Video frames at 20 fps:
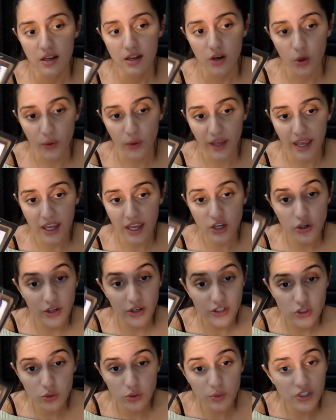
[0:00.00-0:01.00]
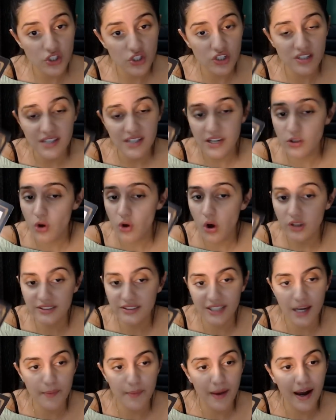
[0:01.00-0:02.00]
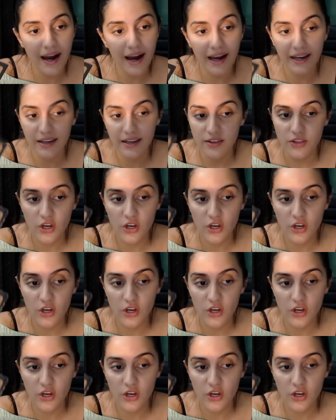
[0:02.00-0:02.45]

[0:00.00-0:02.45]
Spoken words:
Okay, your intuition is at an all-time high.